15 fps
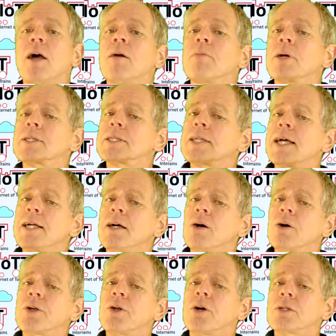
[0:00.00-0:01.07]
but they
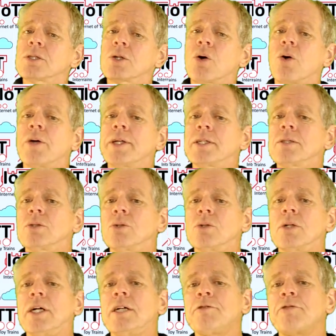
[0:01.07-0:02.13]
are not going
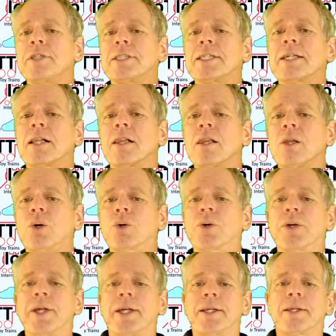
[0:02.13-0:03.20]
to a physical
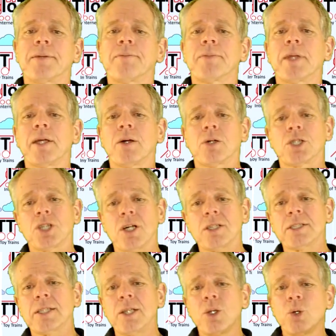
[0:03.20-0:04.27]
LocoNet. They are
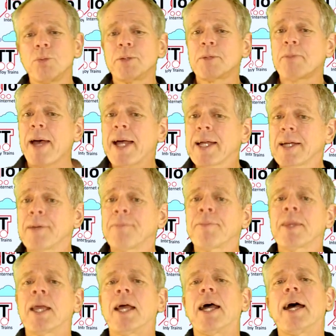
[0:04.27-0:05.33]
just looped back
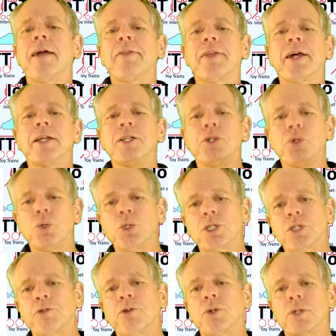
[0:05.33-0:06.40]
and then
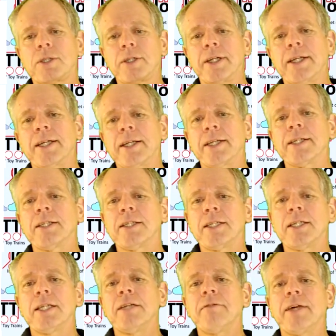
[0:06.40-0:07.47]
used for triggering the
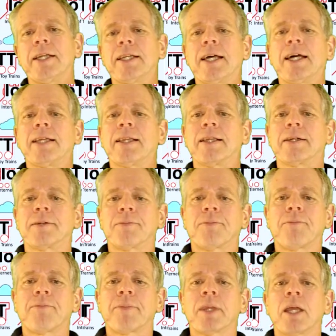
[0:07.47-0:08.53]
event handler.
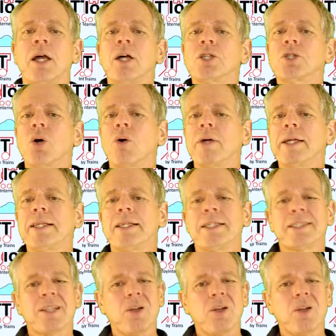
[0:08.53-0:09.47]
So it is